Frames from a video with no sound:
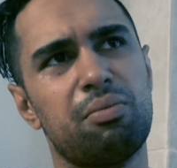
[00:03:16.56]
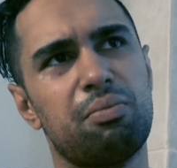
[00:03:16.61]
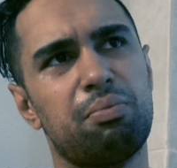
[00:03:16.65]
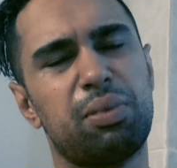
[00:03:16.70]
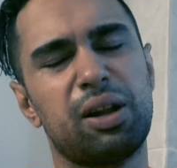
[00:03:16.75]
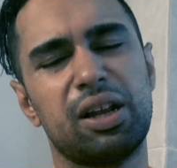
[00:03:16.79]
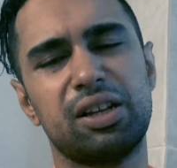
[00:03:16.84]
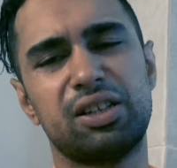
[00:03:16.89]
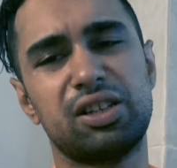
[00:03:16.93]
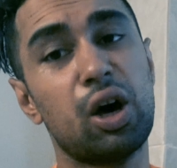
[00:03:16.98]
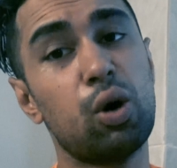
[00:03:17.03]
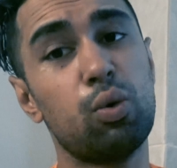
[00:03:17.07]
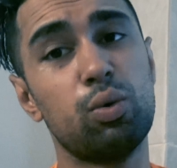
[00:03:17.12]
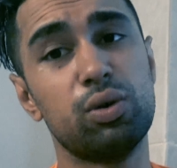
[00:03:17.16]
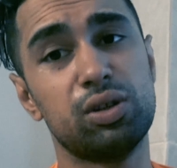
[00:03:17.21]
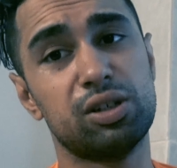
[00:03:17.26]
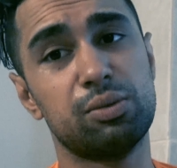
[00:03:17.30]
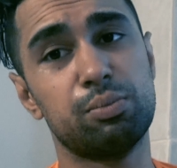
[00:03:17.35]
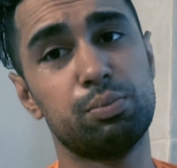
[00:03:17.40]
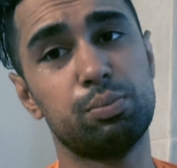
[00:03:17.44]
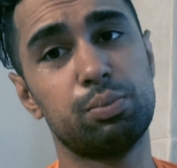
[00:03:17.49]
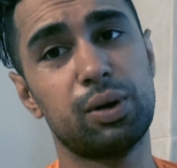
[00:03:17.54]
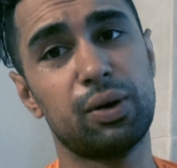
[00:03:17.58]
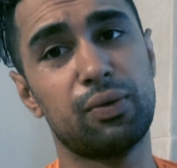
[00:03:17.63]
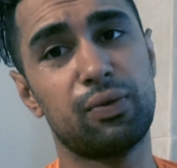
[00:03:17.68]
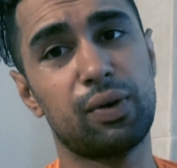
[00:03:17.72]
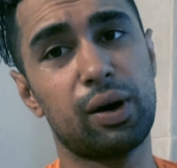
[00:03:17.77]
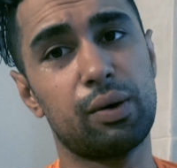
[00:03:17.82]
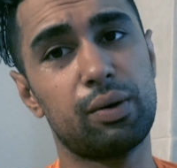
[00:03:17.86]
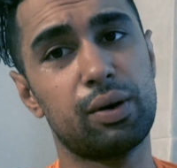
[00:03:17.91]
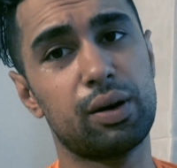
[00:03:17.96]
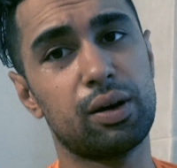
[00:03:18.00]
plateauism, if
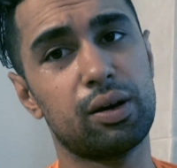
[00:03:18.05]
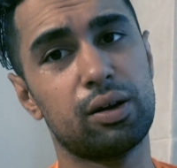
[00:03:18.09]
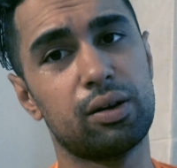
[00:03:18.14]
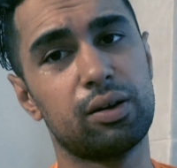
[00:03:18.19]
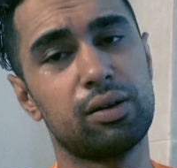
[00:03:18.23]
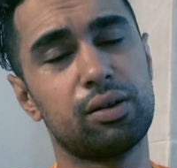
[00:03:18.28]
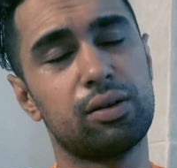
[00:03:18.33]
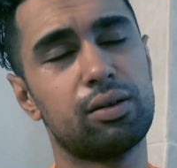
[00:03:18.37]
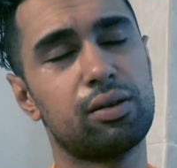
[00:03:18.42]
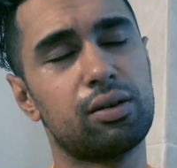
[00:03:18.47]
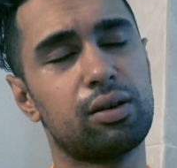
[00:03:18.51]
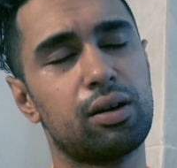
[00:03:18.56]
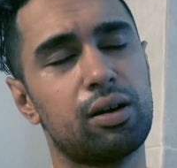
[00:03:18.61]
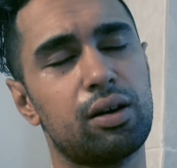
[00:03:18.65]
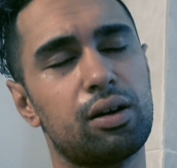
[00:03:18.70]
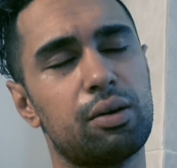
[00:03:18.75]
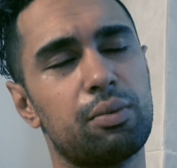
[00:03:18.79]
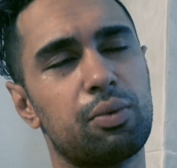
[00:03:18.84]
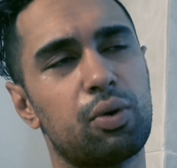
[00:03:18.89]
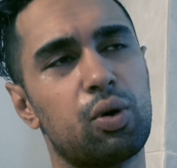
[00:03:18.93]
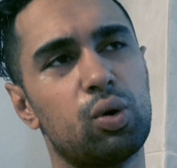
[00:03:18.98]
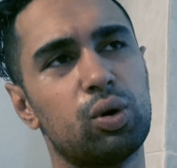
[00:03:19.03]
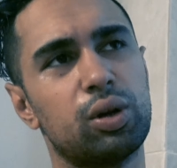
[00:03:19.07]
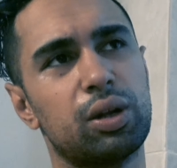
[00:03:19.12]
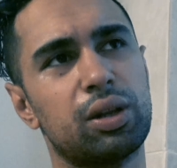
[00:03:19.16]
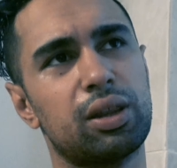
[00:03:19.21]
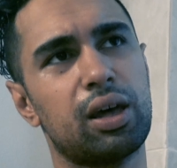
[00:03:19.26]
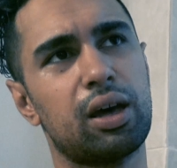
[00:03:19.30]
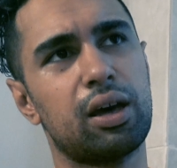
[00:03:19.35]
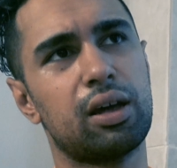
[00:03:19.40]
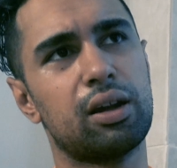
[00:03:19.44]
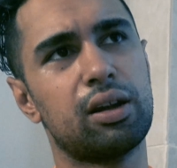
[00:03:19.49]
I were to call it
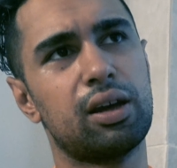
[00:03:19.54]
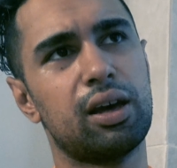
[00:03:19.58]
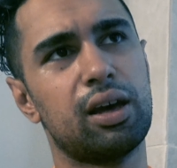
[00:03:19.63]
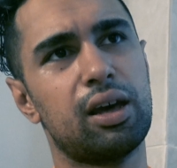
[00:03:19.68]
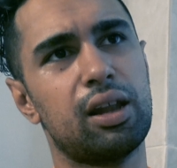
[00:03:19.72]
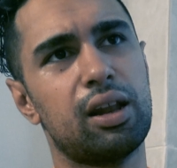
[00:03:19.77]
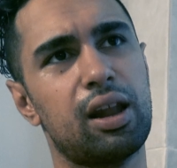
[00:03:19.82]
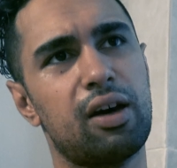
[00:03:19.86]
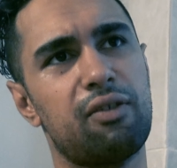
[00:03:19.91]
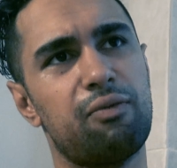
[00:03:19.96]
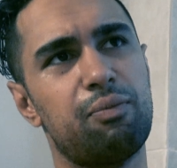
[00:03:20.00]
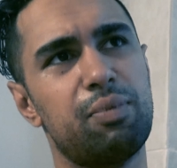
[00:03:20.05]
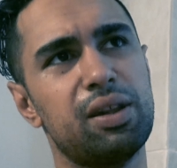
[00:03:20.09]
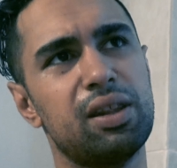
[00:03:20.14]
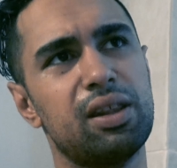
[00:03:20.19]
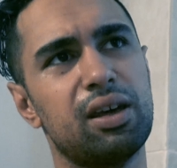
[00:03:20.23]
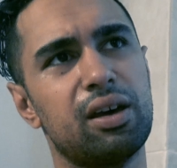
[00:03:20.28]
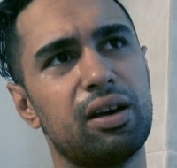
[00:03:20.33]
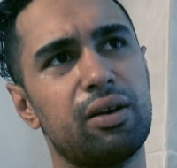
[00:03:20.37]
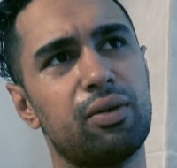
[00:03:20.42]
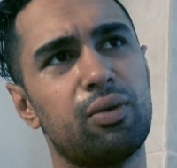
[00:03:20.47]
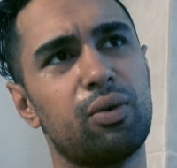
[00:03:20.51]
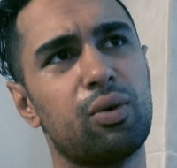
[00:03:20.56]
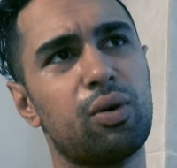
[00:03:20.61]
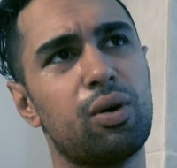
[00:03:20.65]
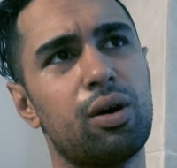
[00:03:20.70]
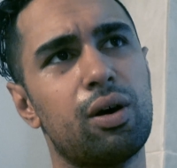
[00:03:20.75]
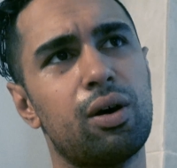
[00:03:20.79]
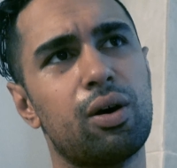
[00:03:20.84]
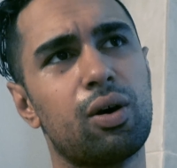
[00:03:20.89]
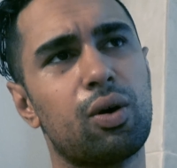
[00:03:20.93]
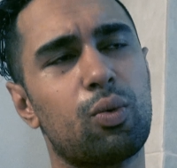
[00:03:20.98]
that. And I've been there
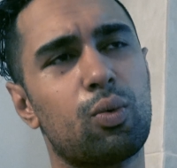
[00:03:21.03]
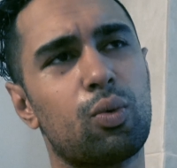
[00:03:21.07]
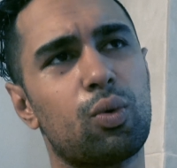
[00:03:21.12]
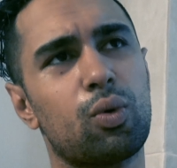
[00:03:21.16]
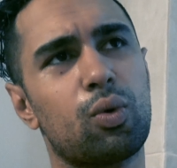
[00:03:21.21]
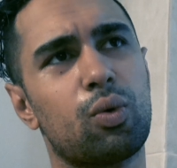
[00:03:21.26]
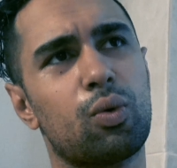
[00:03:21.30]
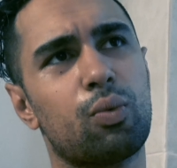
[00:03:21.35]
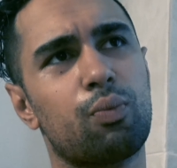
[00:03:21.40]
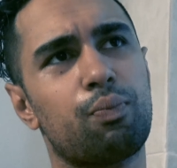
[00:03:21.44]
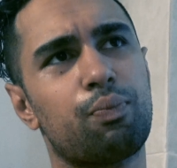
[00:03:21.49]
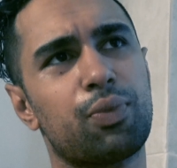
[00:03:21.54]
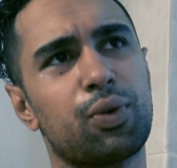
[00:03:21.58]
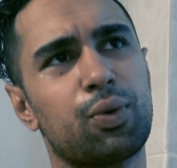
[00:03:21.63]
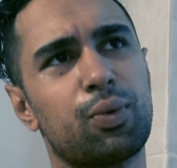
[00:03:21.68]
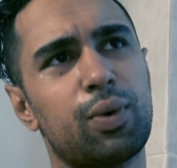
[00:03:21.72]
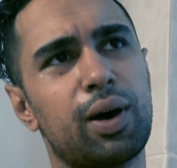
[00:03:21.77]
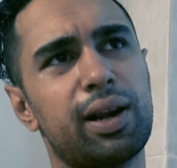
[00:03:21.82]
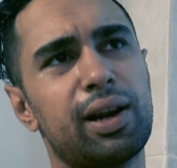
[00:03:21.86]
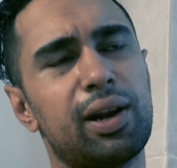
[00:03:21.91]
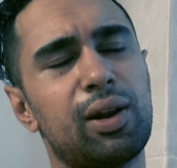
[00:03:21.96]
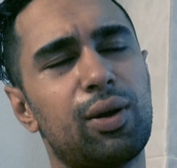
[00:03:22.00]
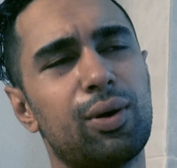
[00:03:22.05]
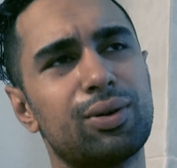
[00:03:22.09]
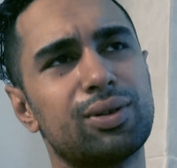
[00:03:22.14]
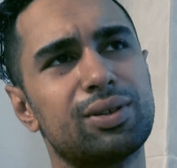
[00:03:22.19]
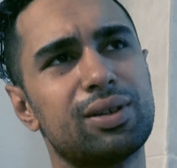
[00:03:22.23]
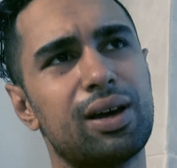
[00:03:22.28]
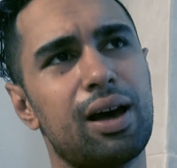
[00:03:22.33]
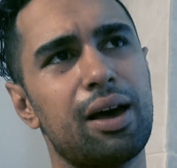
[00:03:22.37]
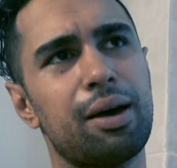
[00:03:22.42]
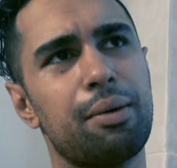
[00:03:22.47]
quite a long
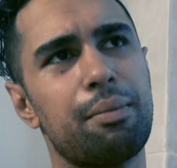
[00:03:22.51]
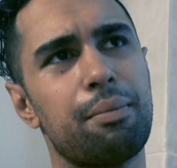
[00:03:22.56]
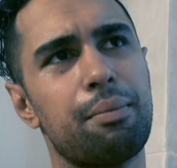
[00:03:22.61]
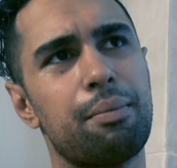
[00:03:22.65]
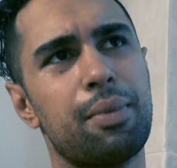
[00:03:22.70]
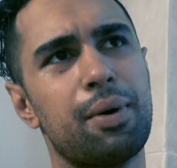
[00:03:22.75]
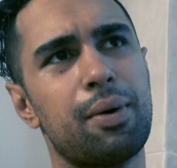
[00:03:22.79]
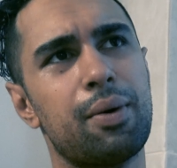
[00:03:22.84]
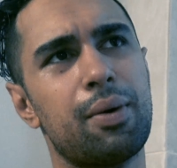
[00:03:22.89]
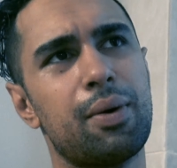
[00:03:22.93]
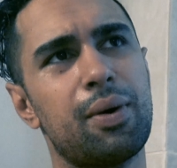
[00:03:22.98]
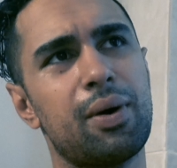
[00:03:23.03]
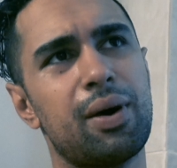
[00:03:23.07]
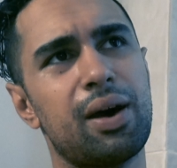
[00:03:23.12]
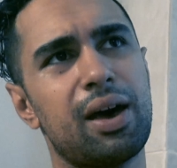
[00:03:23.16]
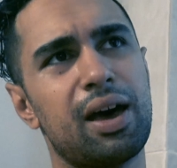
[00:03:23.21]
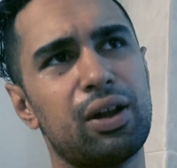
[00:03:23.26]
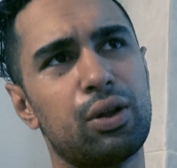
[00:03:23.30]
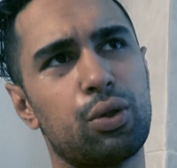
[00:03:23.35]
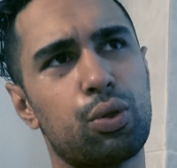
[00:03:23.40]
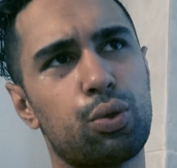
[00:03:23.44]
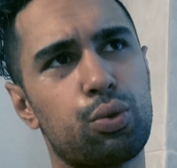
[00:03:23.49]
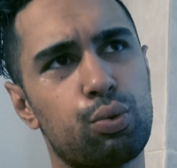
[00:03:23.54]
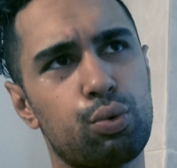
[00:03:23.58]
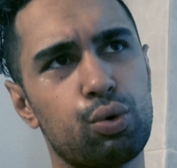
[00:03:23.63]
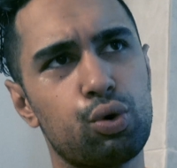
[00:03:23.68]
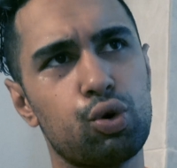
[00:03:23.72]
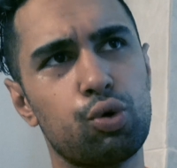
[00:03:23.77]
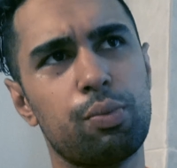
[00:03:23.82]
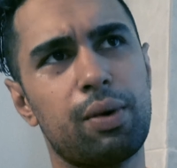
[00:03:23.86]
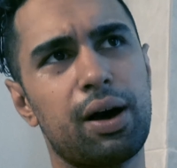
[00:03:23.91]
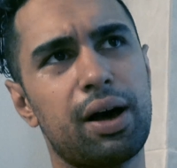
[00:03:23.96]
time. And
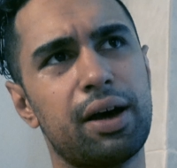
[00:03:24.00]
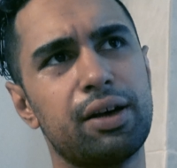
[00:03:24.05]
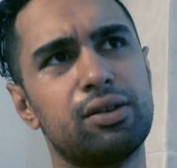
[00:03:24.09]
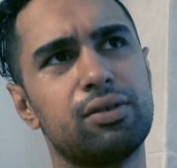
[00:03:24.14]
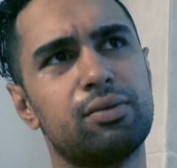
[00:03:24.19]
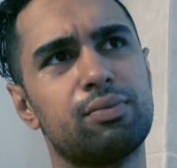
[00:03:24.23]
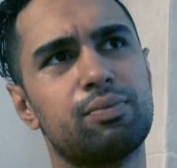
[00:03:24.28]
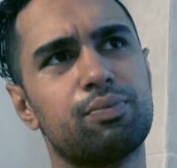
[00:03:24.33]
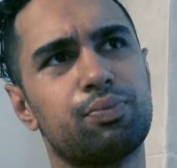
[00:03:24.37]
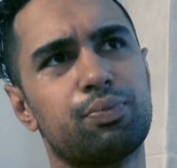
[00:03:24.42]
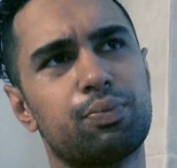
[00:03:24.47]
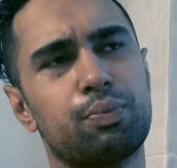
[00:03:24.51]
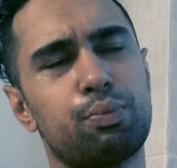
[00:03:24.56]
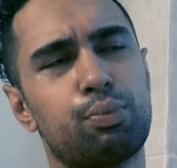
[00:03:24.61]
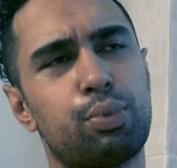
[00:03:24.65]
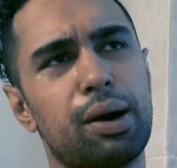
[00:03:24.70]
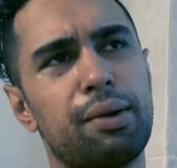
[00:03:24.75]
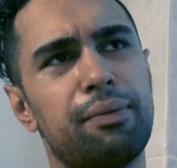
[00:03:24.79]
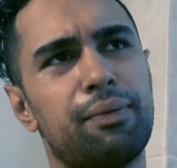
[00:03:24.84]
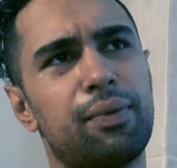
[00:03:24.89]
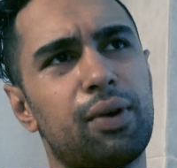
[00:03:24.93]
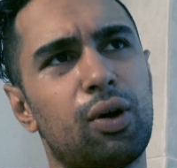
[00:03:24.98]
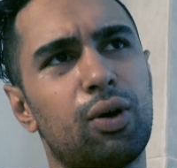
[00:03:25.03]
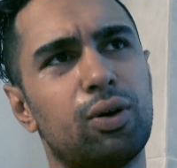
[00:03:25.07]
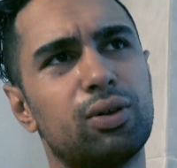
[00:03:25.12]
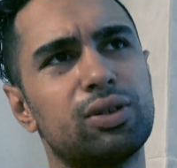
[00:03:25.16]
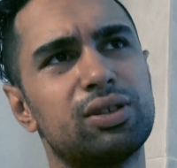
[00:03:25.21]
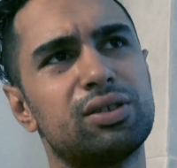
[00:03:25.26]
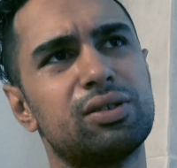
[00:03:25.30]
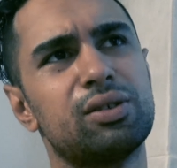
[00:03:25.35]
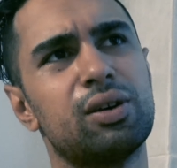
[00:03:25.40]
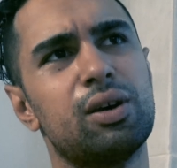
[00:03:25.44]
through my prep
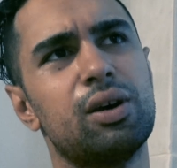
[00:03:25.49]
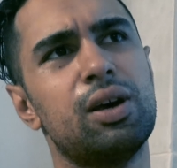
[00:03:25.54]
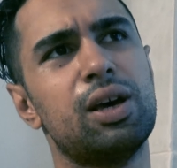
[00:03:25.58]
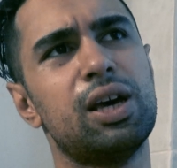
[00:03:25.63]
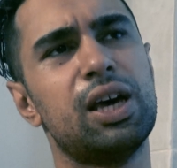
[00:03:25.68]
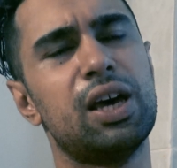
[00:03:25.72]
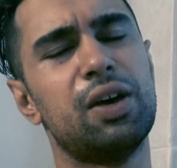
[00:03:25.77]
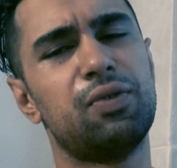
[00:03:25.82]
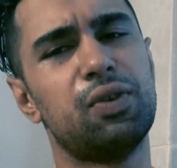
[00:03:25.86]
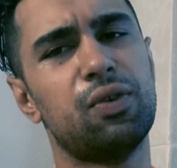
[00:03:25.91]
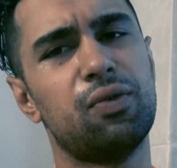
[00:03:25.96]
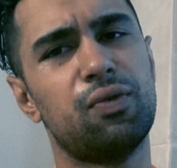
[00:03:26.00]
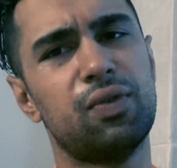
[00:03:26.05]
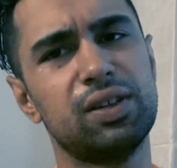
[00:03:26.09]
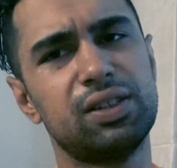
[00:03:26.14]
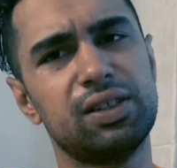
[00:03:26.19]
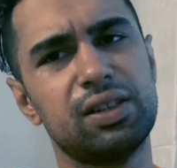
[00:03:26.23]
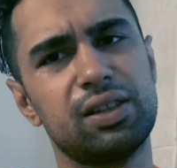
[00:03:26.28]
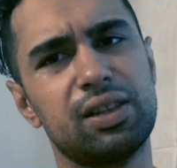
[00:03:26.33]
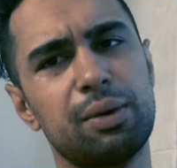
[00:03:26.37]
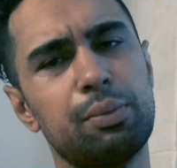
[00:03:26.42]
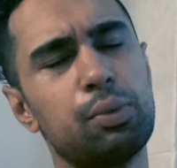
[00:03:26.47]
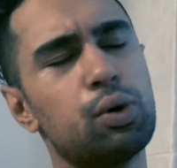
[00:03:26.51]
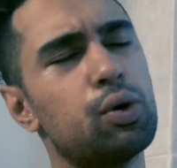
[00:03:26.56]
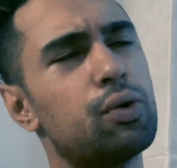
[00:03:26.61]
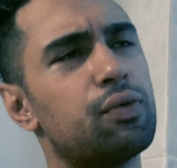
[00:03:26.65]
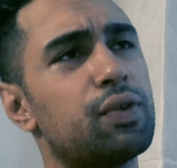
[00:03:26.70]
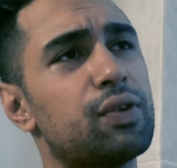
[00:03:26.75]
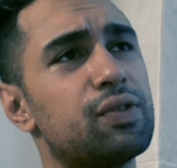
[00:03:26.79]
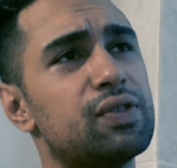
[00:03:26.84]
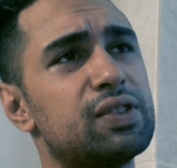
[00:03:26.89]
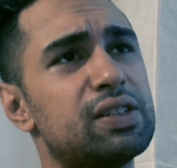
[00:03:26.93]
vlogs, if you visit them or
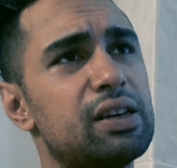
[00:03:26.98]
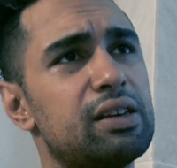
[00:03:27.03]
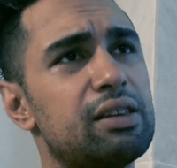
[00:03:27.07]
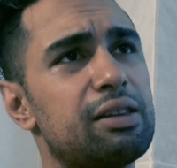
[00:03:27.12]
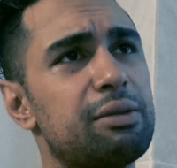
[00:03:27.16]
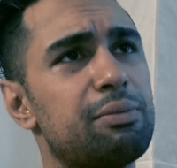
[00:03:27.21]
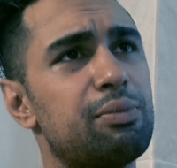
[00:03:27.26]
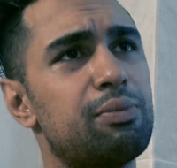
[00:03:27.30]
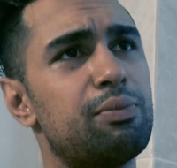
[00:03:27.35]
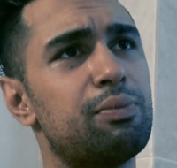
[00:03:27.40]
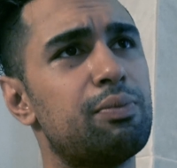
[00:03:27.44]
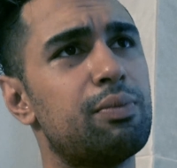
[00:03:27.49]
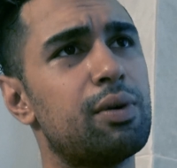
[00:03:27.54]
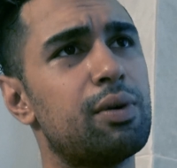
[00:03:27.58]
if you see them,